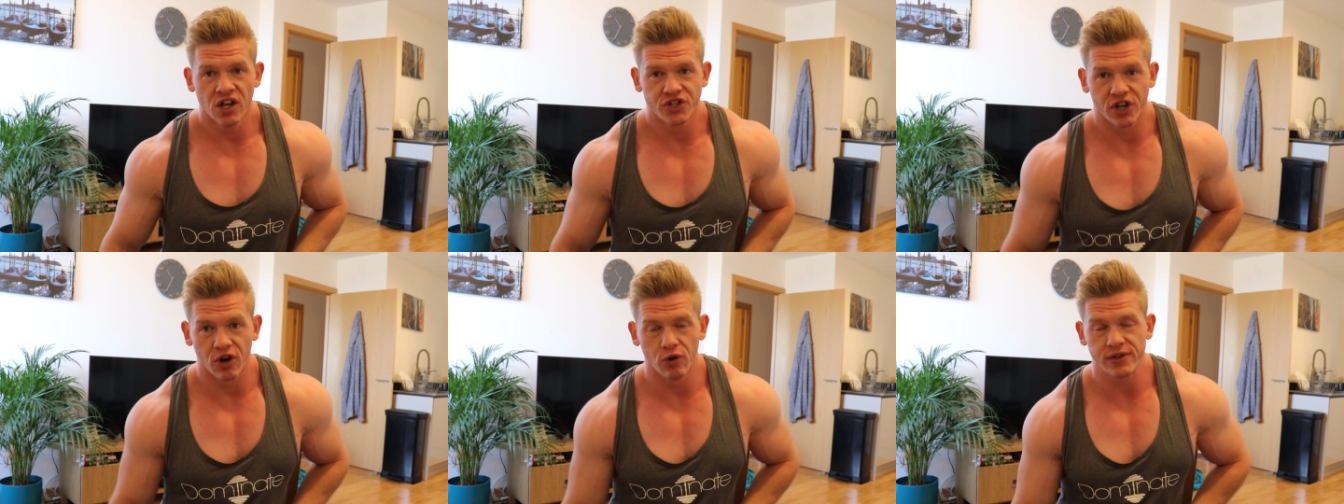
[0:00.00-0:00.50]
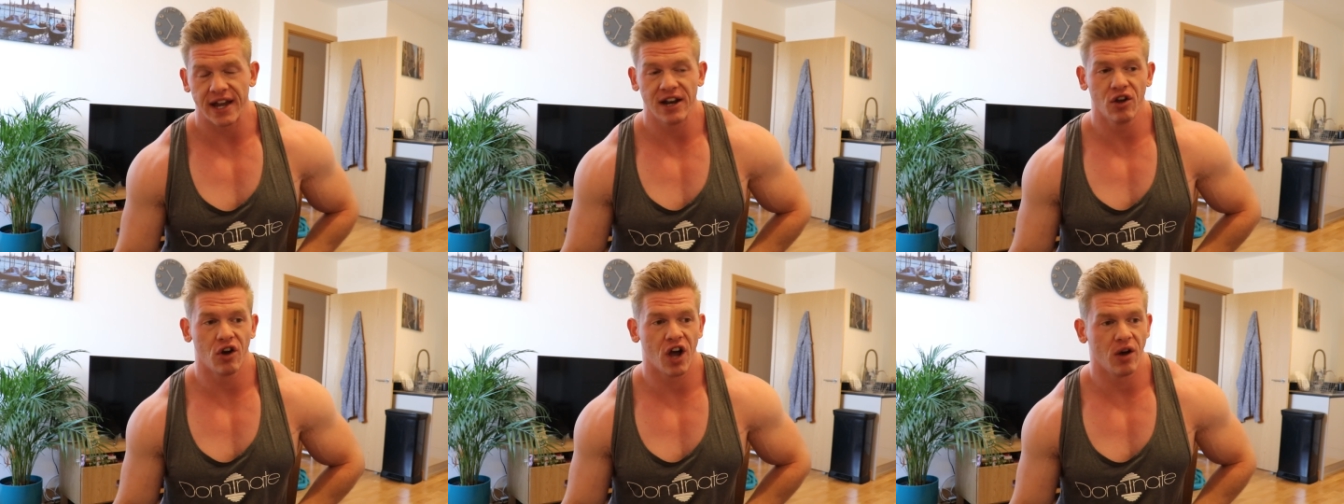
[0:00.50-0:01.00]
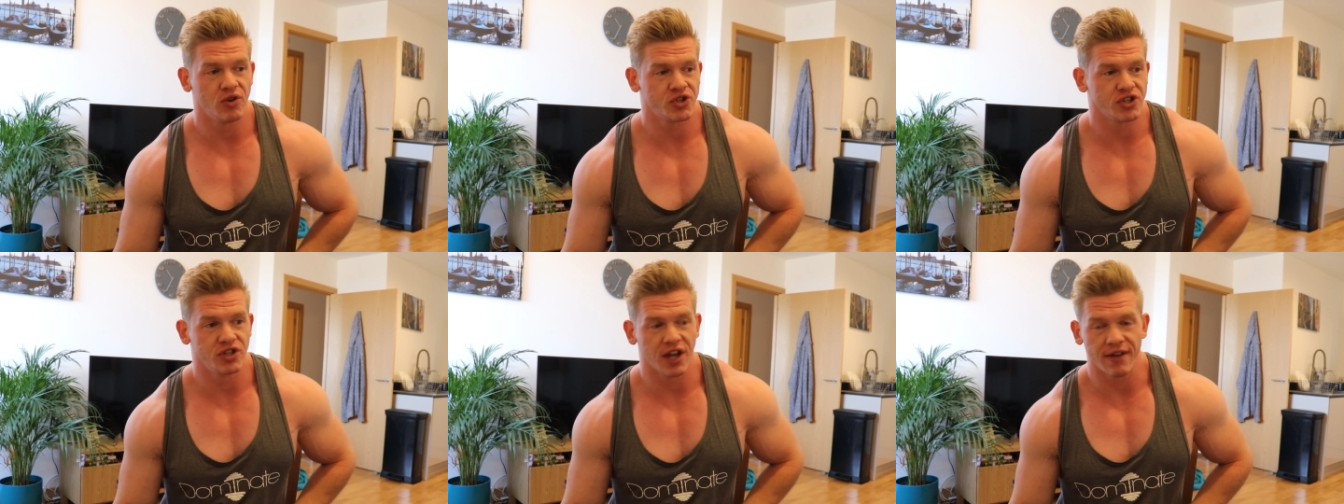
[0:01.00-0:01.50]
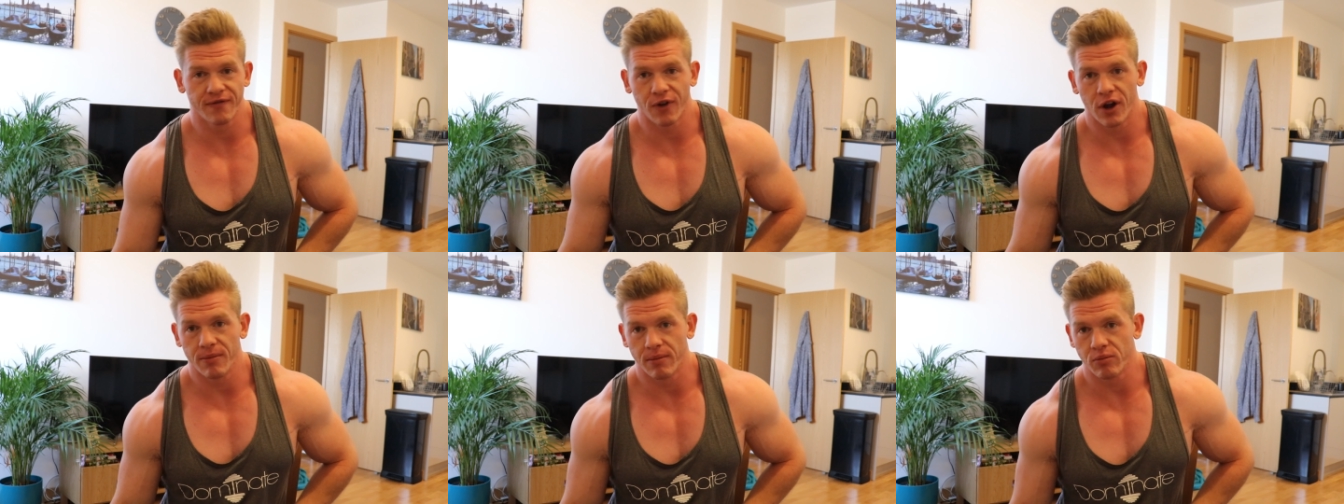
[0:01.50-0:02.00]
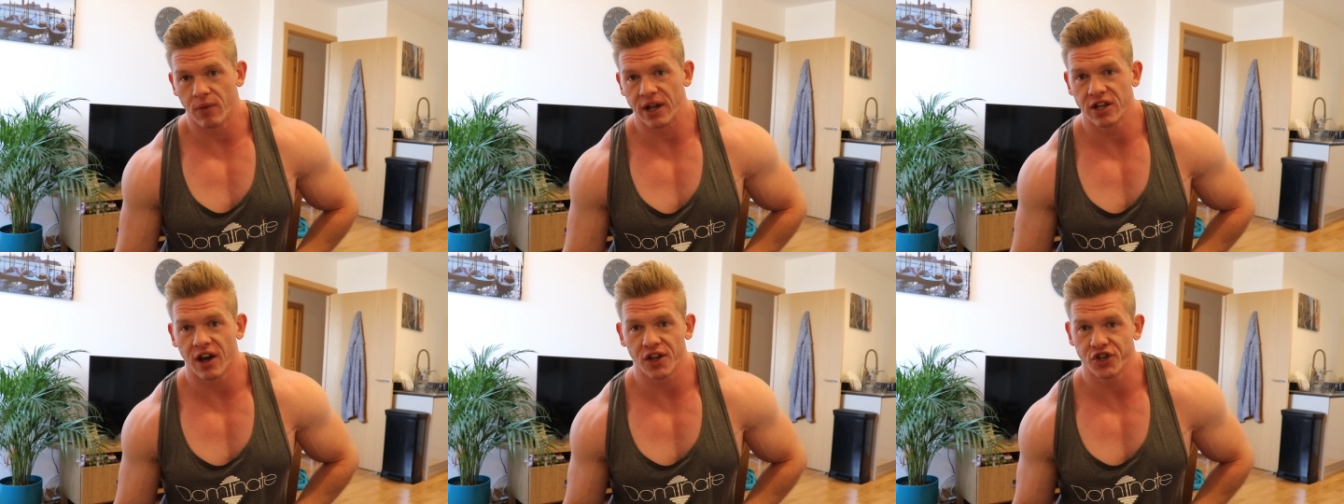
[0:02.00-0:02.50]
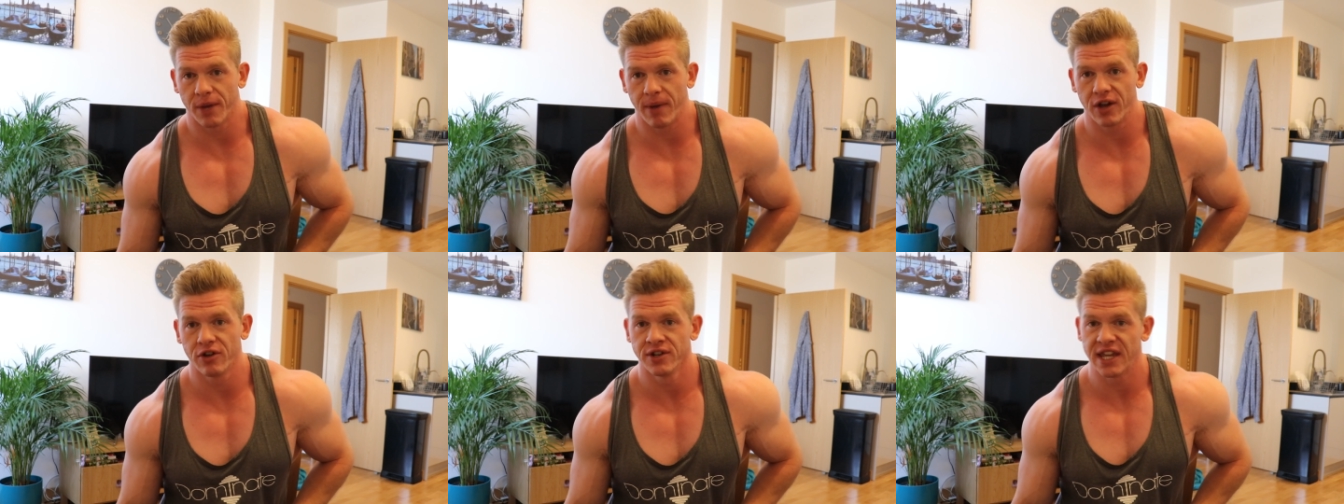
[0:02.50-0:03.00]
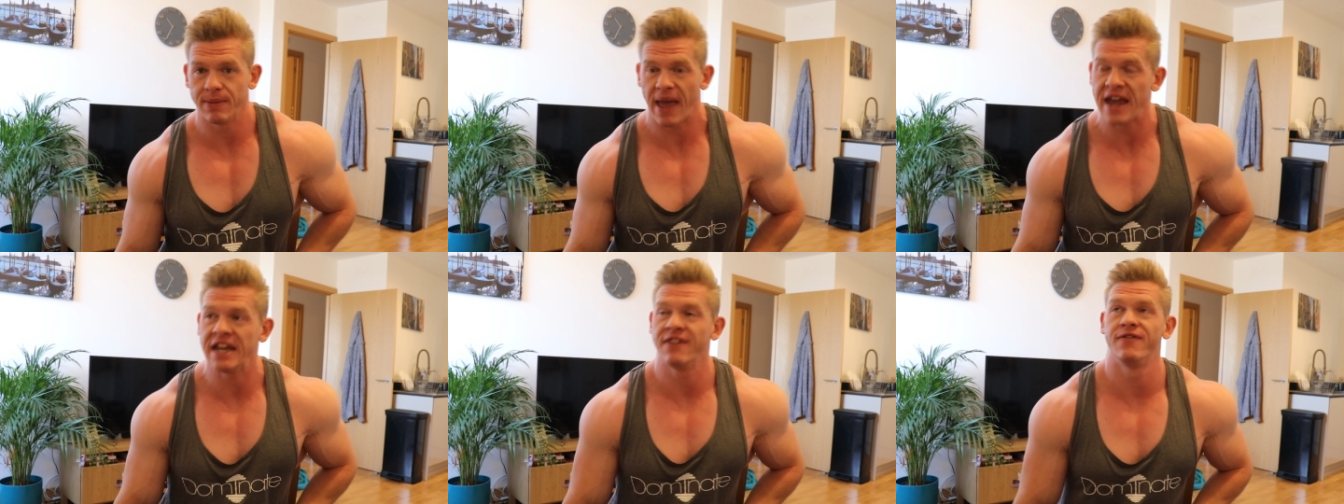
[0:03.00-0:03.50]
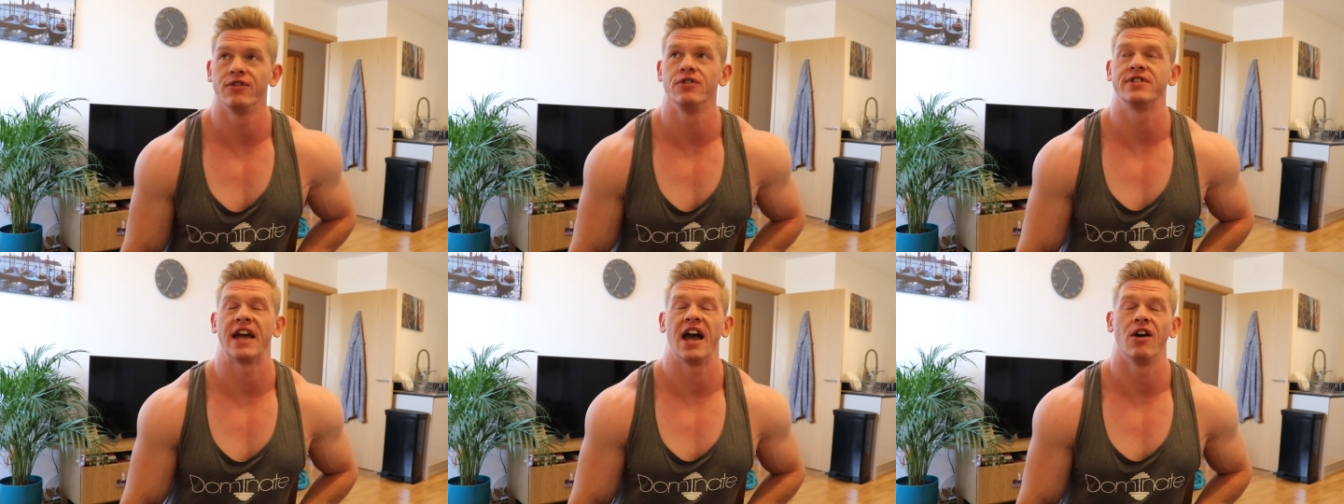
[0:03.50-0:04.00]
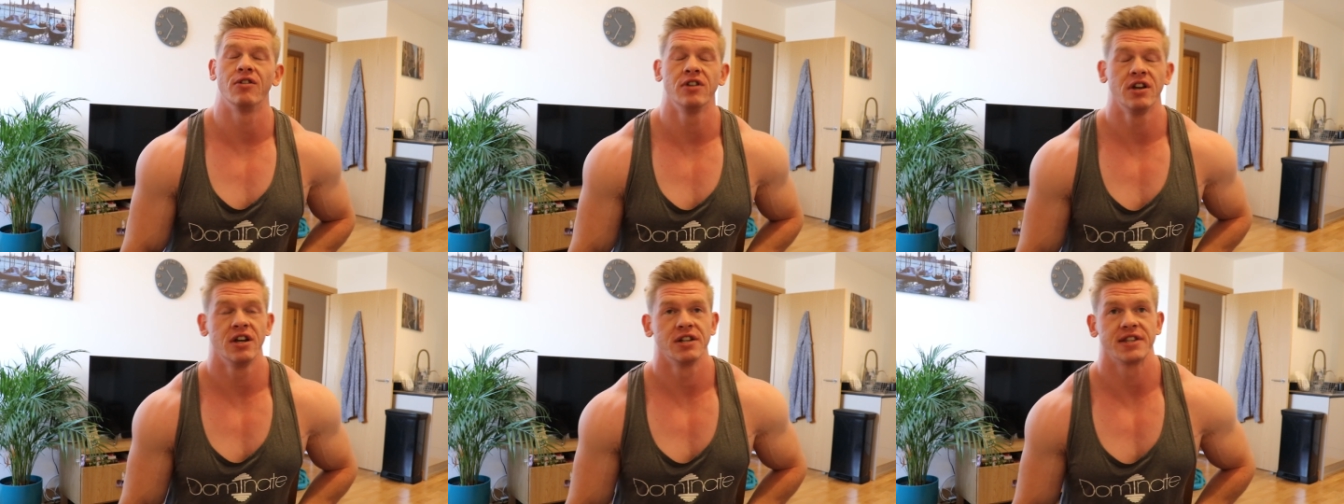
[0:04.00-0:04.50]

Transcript: So all day long I was just like throwing my guts up. I couldn't keep any food down.